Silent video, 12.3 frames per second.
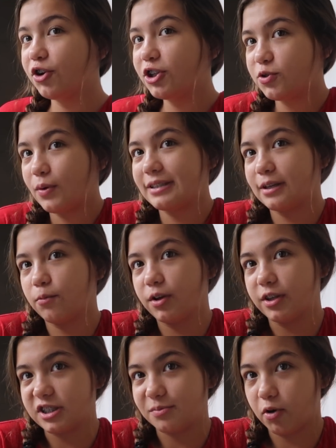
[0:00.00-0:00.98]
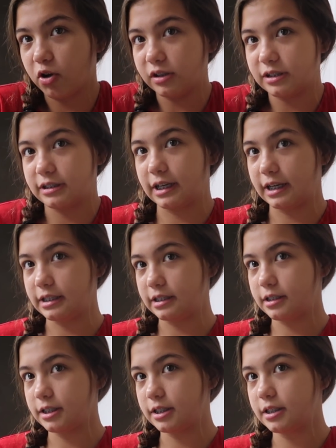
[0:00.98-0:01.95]
32A is like one of the smallest
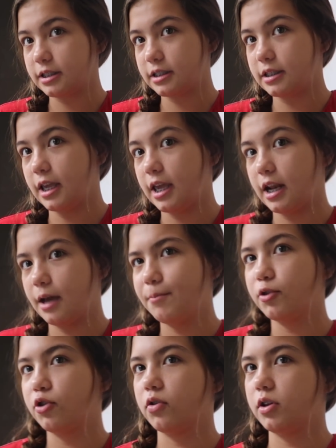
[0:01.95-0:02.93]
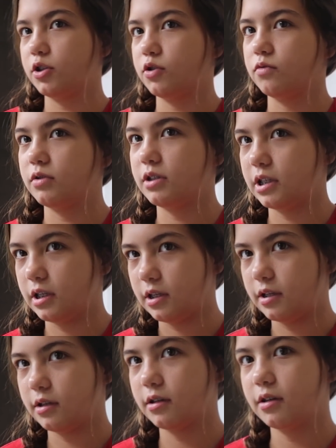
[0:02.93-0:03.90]
sizes, and I'm a
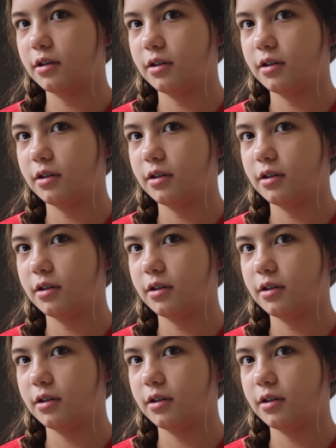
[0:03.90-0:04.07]
32C.